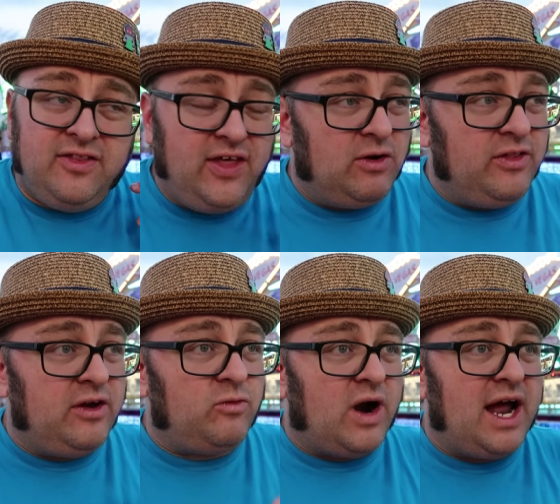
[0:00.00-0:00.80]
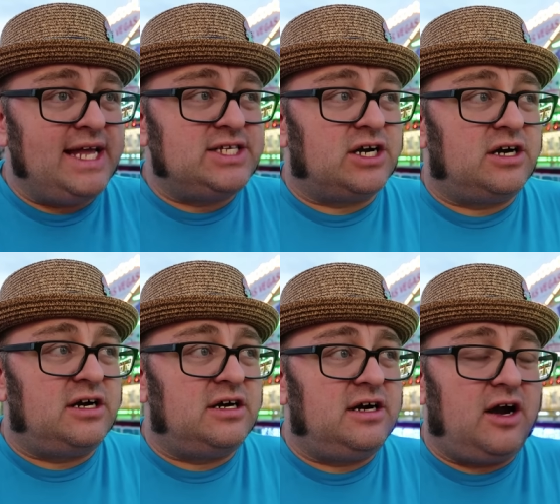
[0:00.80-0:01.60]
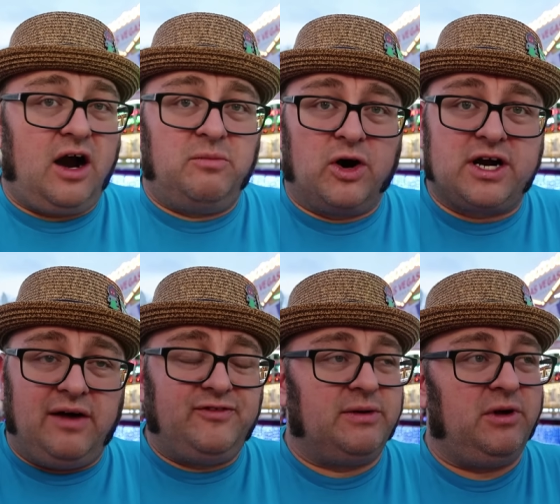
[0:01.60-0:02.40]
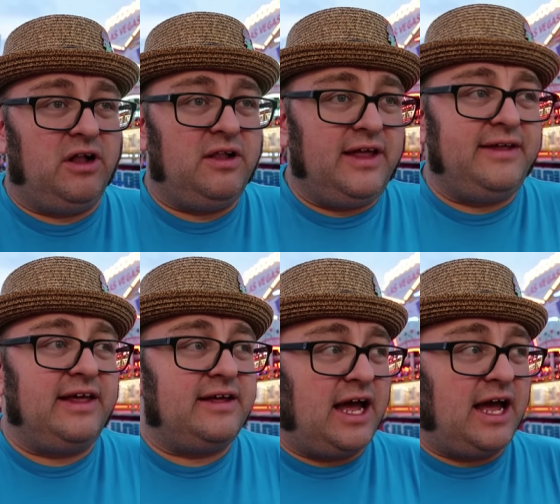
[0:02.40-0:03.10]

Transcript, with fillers: that rides are more comfortable. I